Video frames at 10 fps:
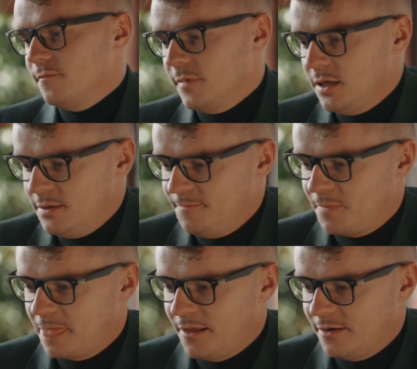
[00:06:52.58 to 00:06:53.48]
if someone
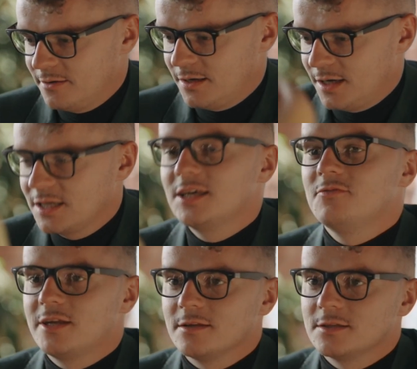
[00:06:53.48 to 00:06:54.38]
else were to
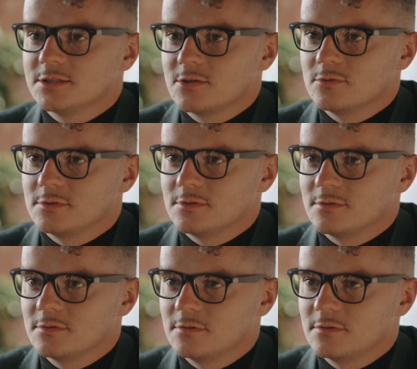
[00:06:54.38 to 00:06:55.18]
repeat your study